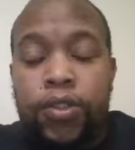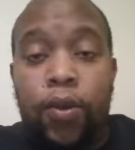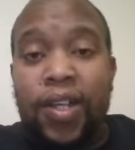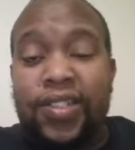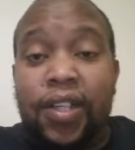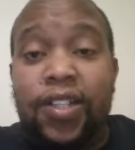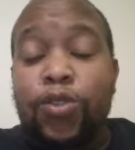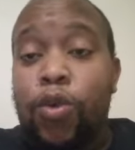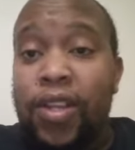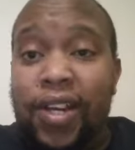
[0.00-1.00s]
So, guys, another
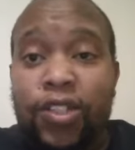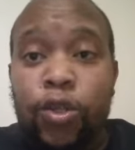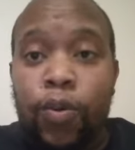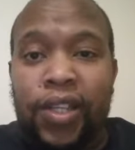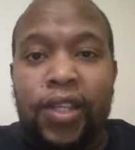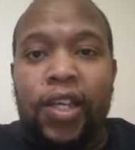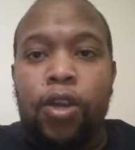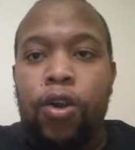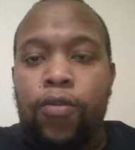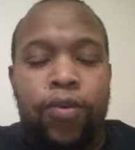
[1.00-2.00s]
story that I saw within
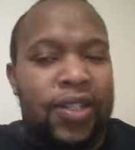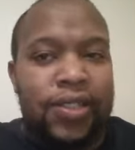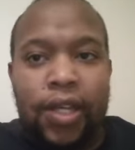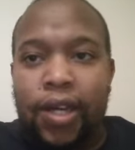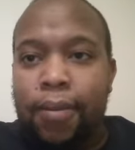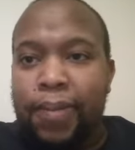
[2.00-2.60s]
kickoff was uh,